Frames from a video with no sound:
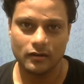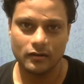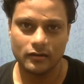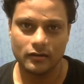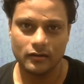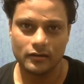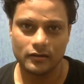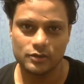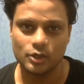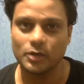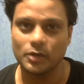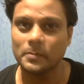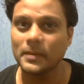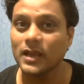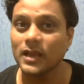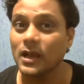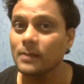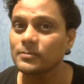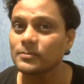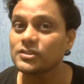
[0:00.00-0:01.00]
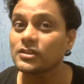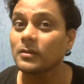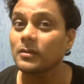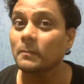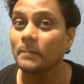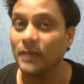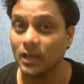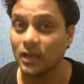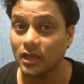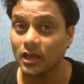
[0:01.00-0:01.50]
So it becomes
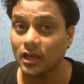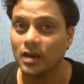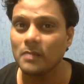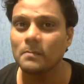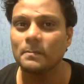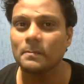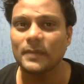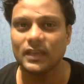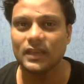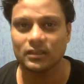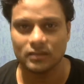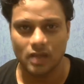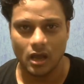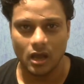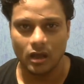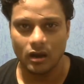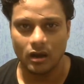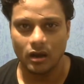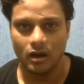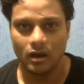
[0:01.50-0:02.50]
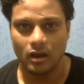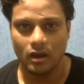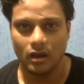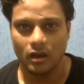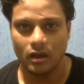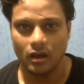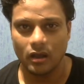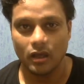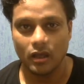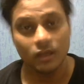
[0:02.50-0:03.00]
Vikram Vetal.
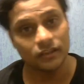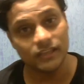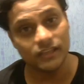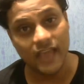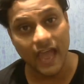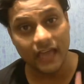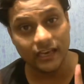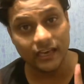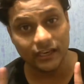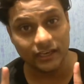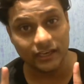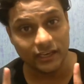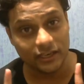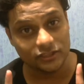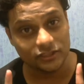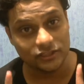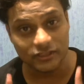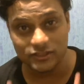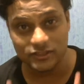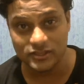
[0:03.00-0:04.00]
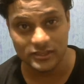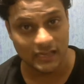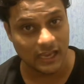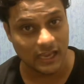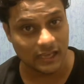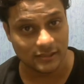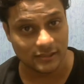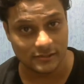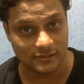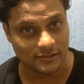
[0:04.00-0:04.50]
The alliteration
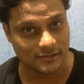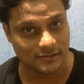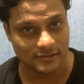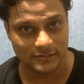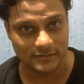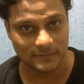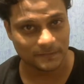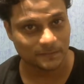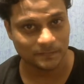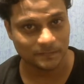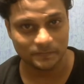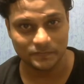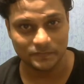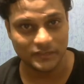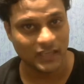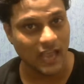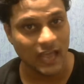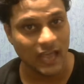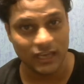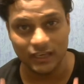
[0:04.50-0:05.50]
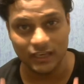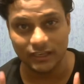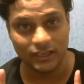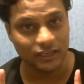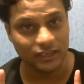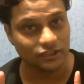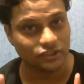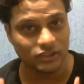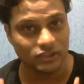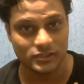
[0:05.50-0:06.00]
stays. The
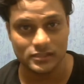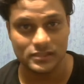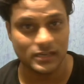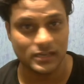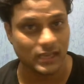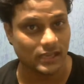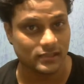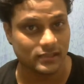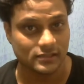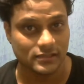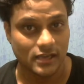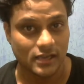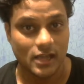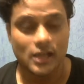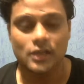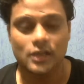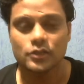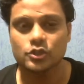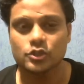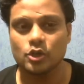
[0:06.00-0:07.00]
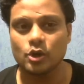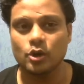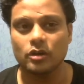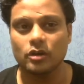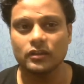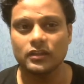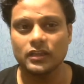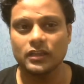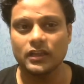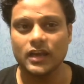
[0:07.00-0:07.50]
alliteration stays.
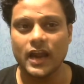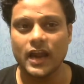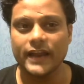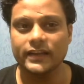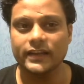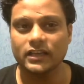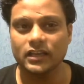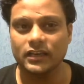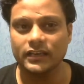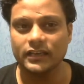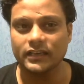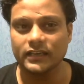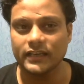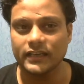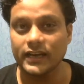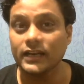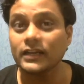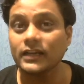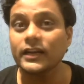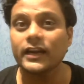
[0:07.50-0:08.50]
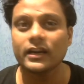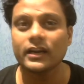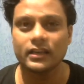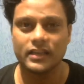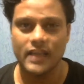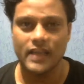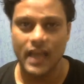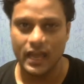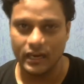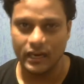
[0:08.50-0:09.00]
So the writer intended
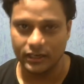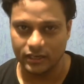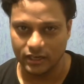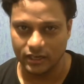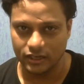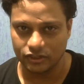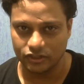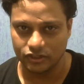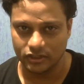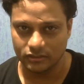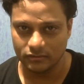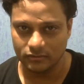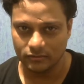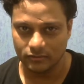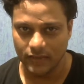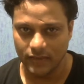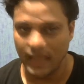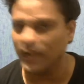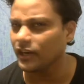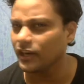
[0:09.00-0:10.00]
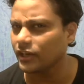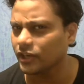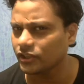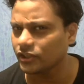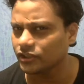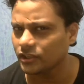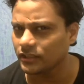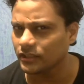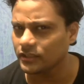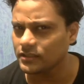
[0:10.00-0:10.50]
the alliteration.
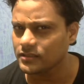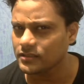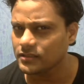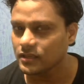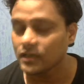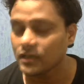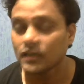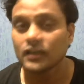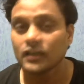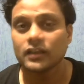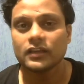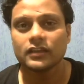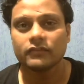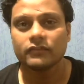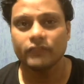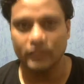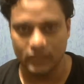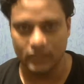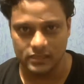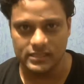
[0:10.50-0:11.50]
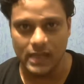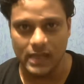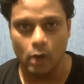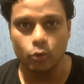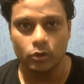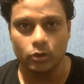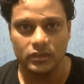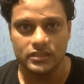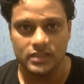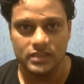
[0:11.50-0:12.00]
Alliteration is when the
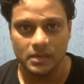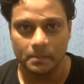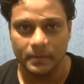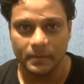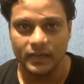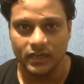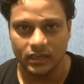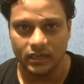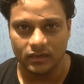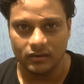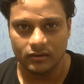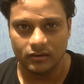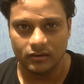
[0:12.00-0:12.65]
sound is repeated.